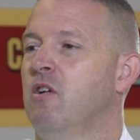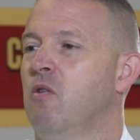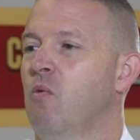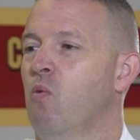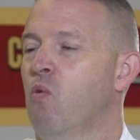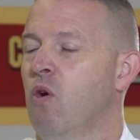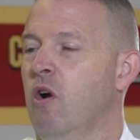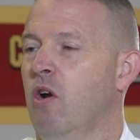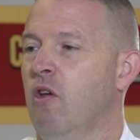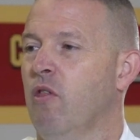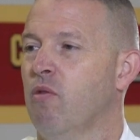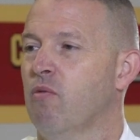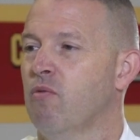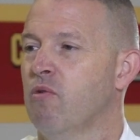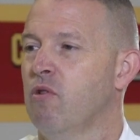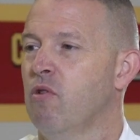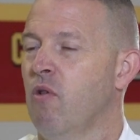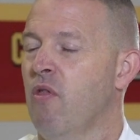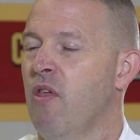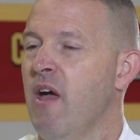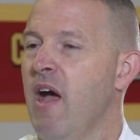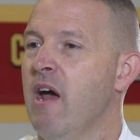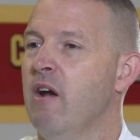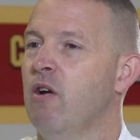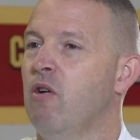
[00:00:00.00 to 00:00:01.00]
work
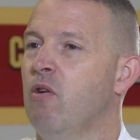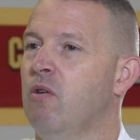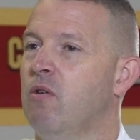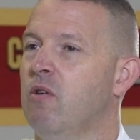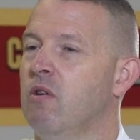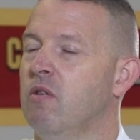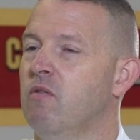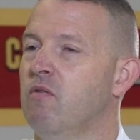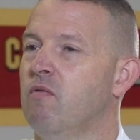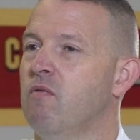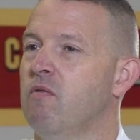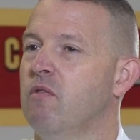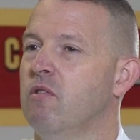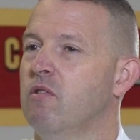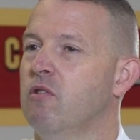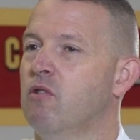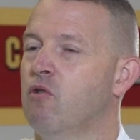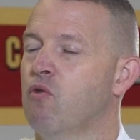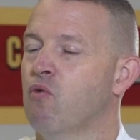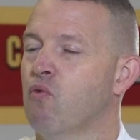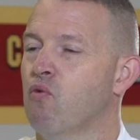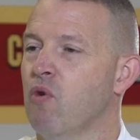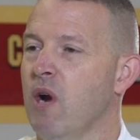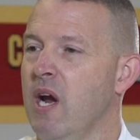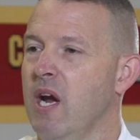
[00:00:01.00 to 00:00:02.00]
through. That'll
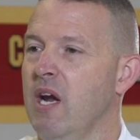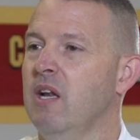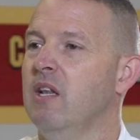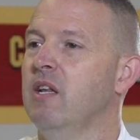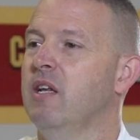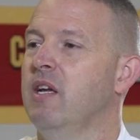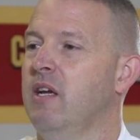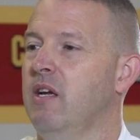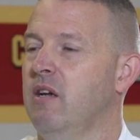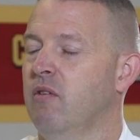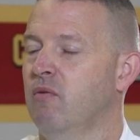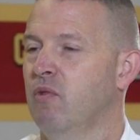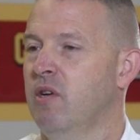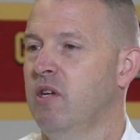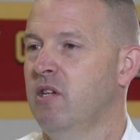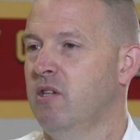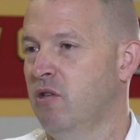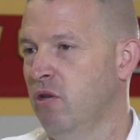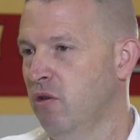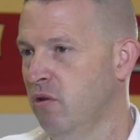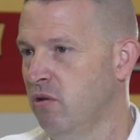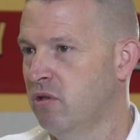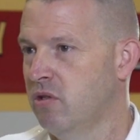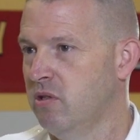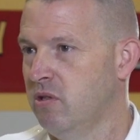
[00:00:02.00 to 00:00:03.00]
greatly
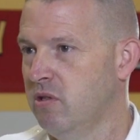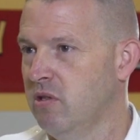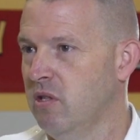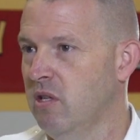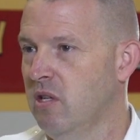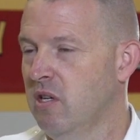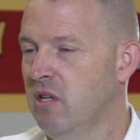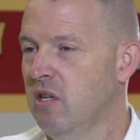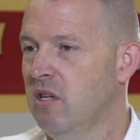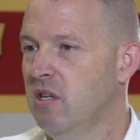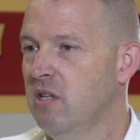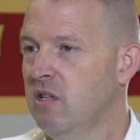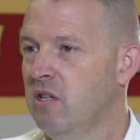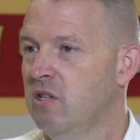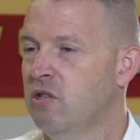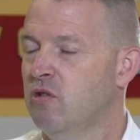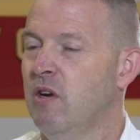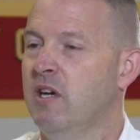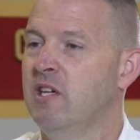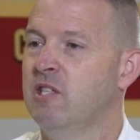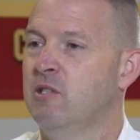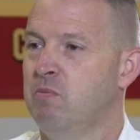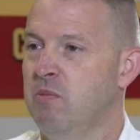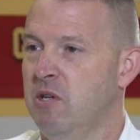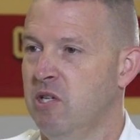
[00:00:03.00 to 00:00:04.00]
reduce the
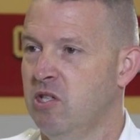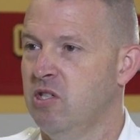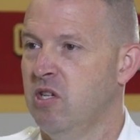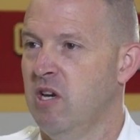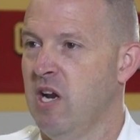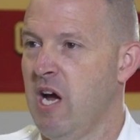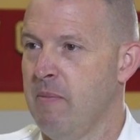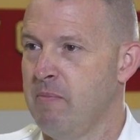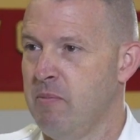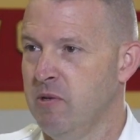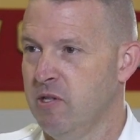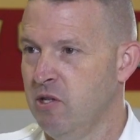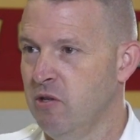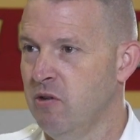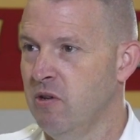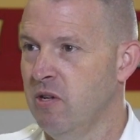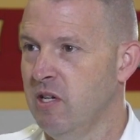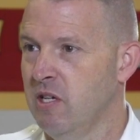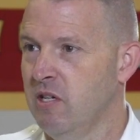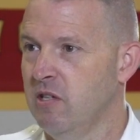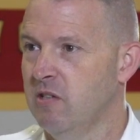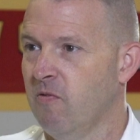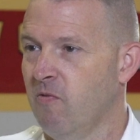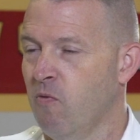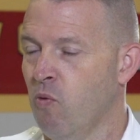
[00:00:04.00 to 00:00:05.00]
transmission
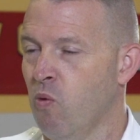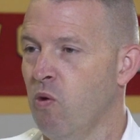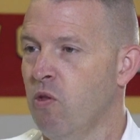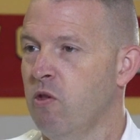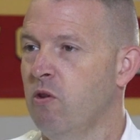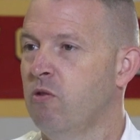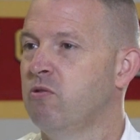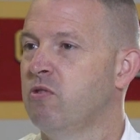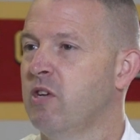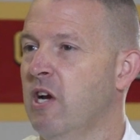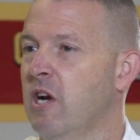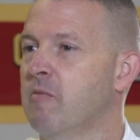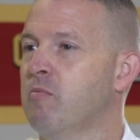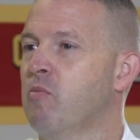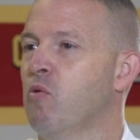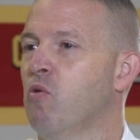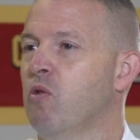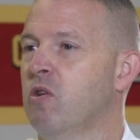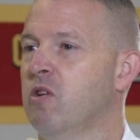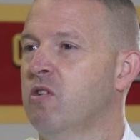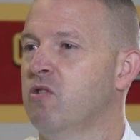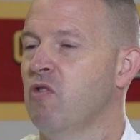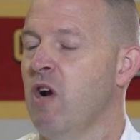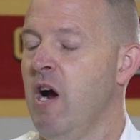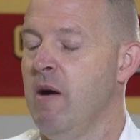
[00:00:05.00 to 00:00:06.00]
opportunities for those
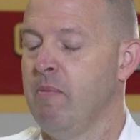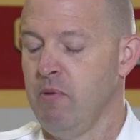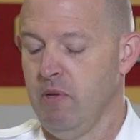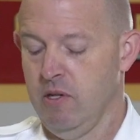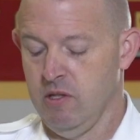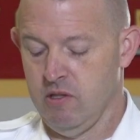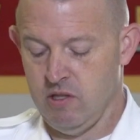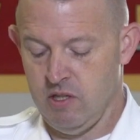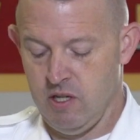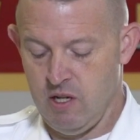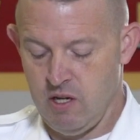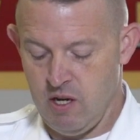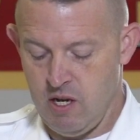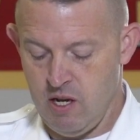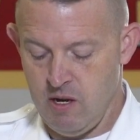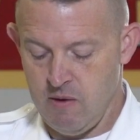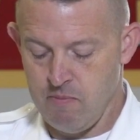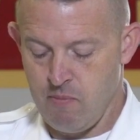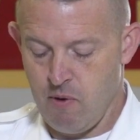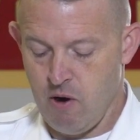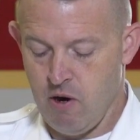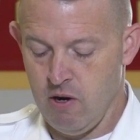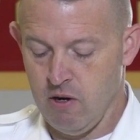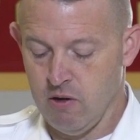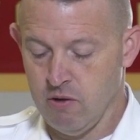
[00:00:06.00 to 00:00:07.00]
airborne droplets
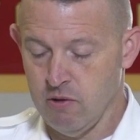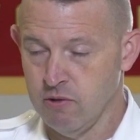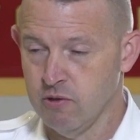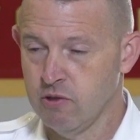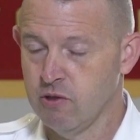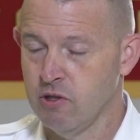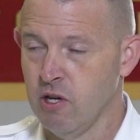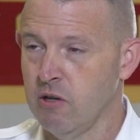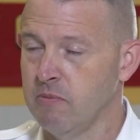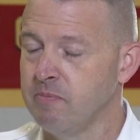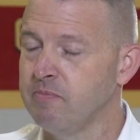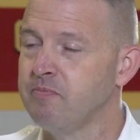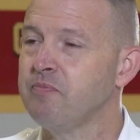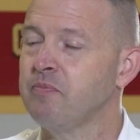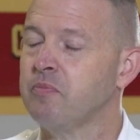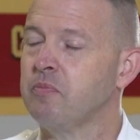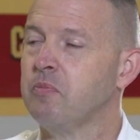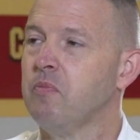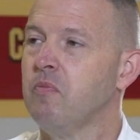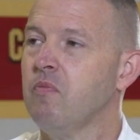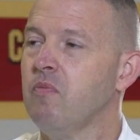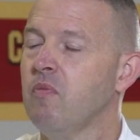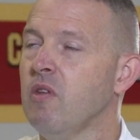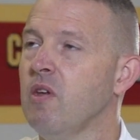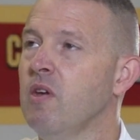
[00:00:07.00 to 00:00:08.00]
and particles. So,
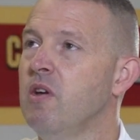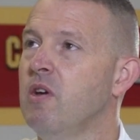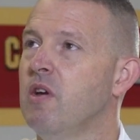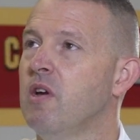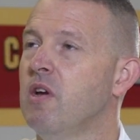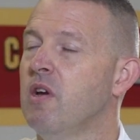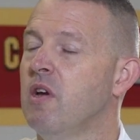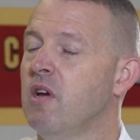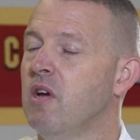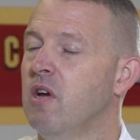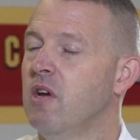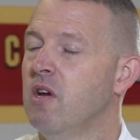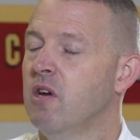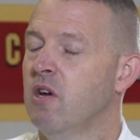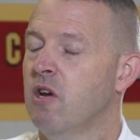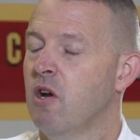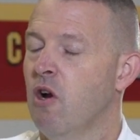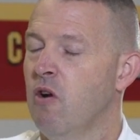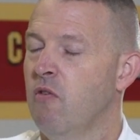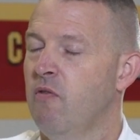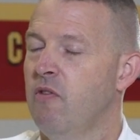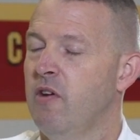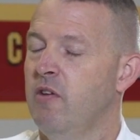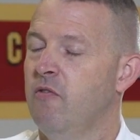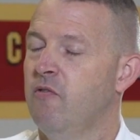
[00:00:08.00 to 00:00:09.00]

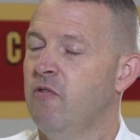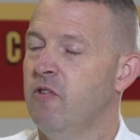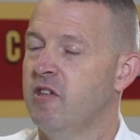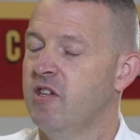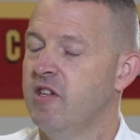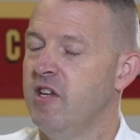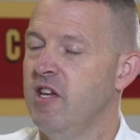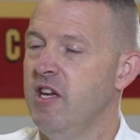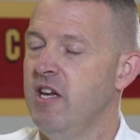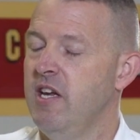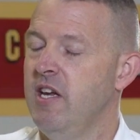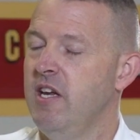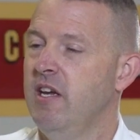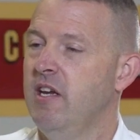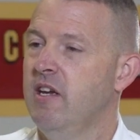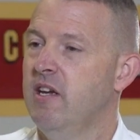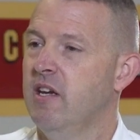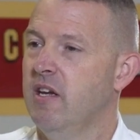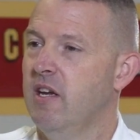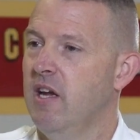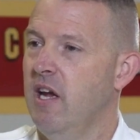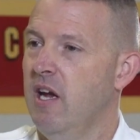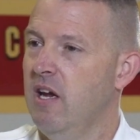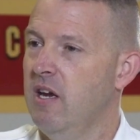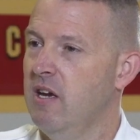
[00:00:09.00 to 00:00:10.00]
COVID
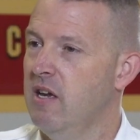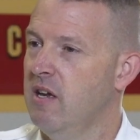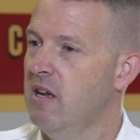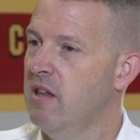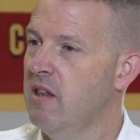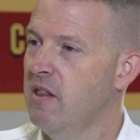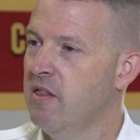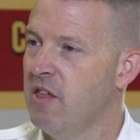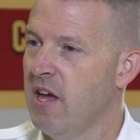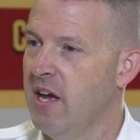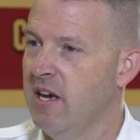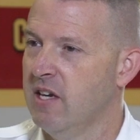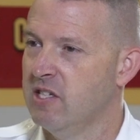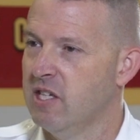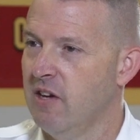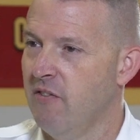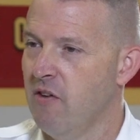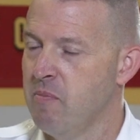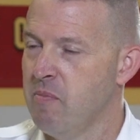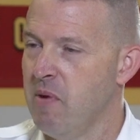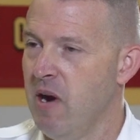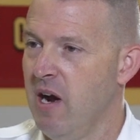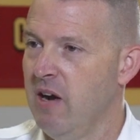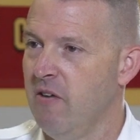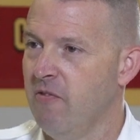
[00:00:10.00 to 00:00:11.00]
fatigue, thanks
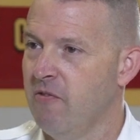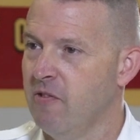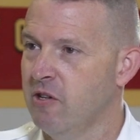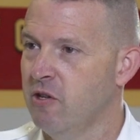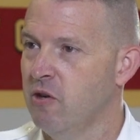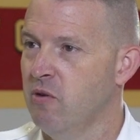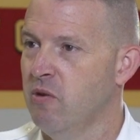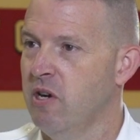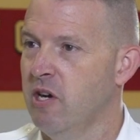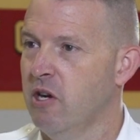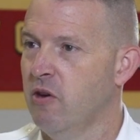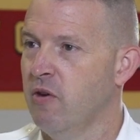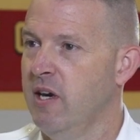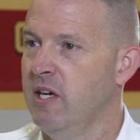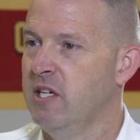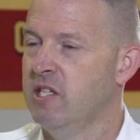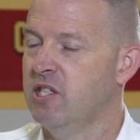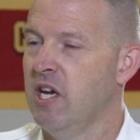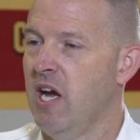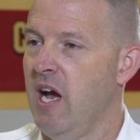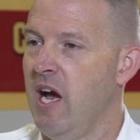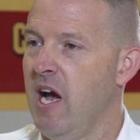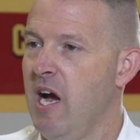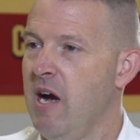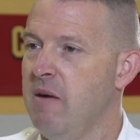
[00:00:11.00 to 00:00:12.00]
everybody for doing a great
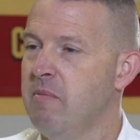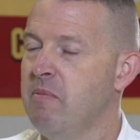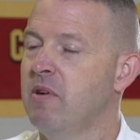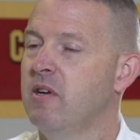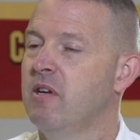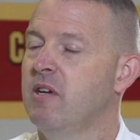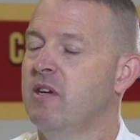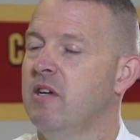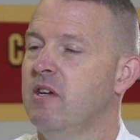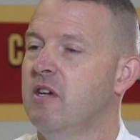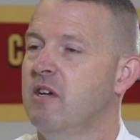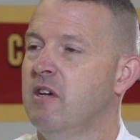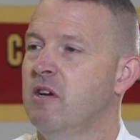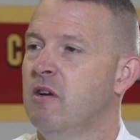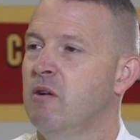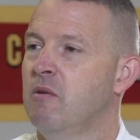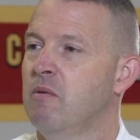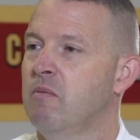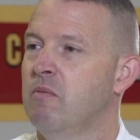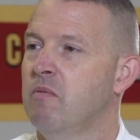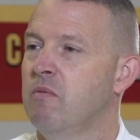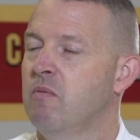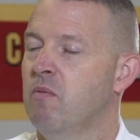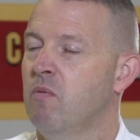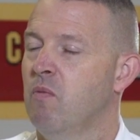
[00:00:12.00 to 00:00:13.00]
job.
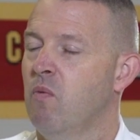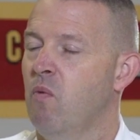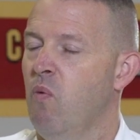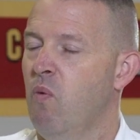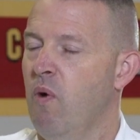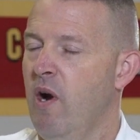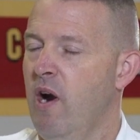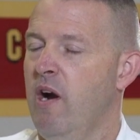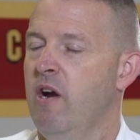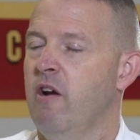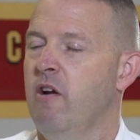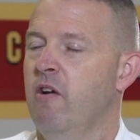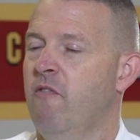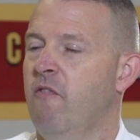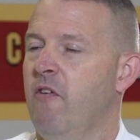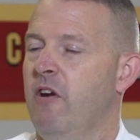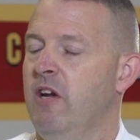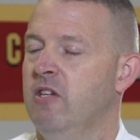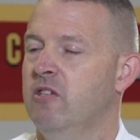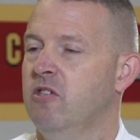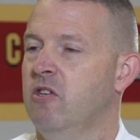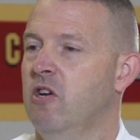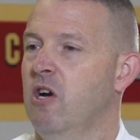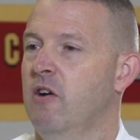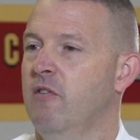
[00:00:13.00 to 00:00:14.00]
Wear your
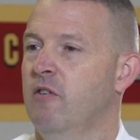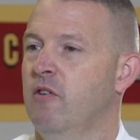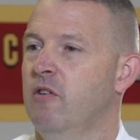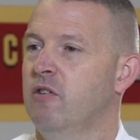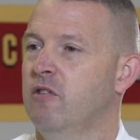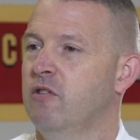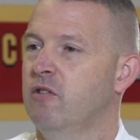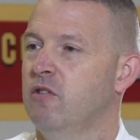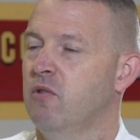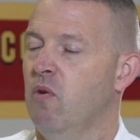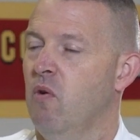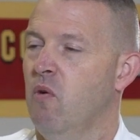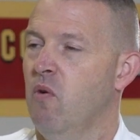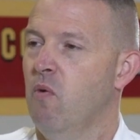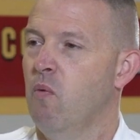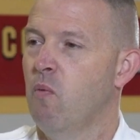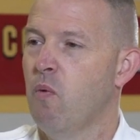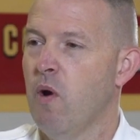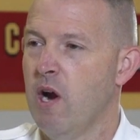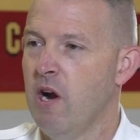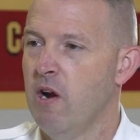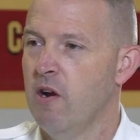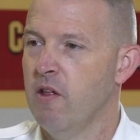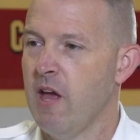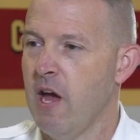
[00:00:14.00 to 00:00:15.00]
face covers,
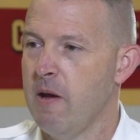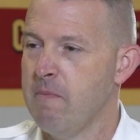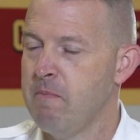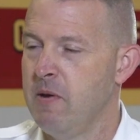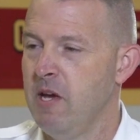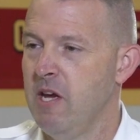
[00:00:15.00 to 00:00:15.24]
wear that